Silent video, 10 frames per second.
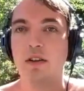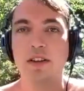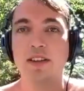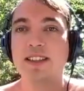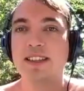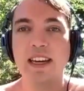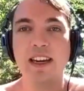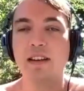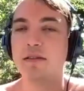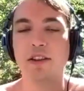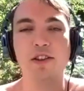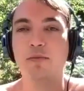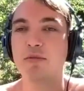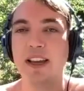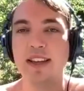see the new
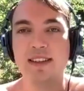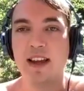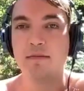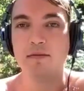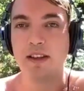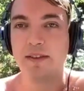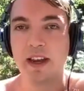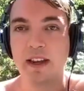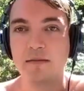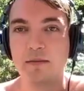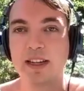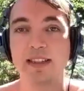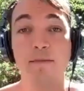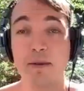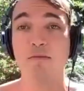places I'm living in because
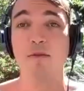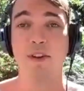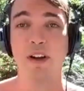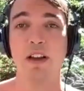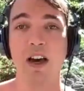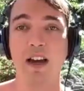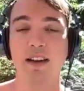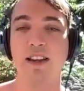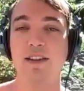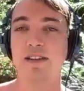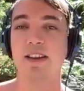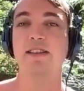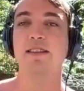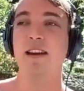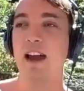I've been moving a lot. It's
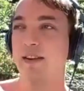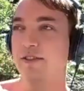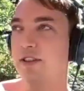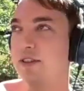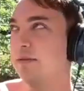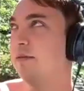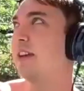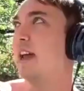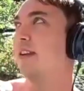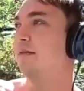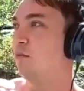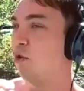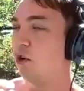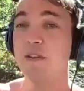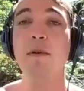I just get
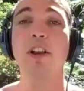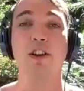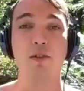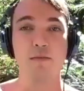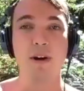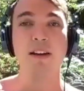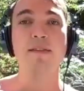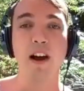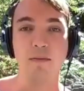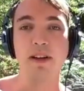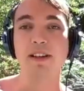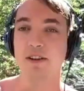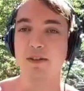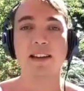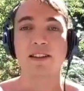more familiar with my environment,
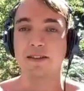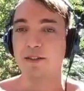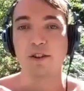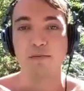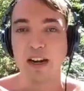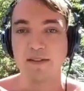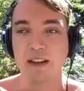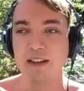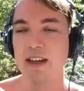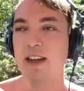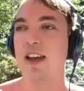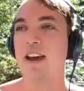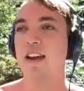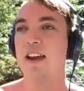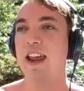so that's the first benefit.
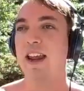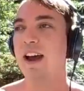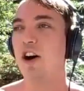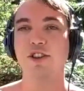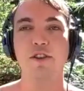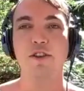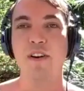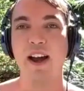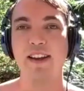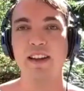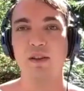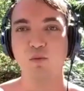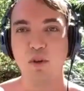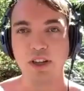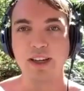And I also find that it
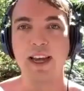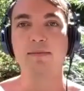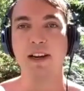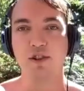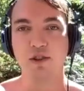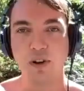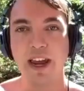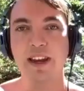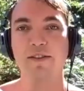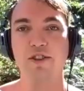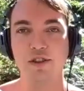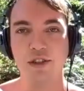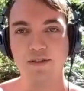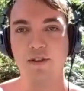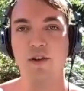really gets my creative
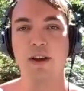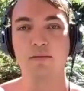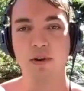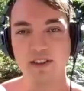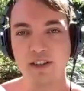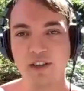juices flowing. It brings the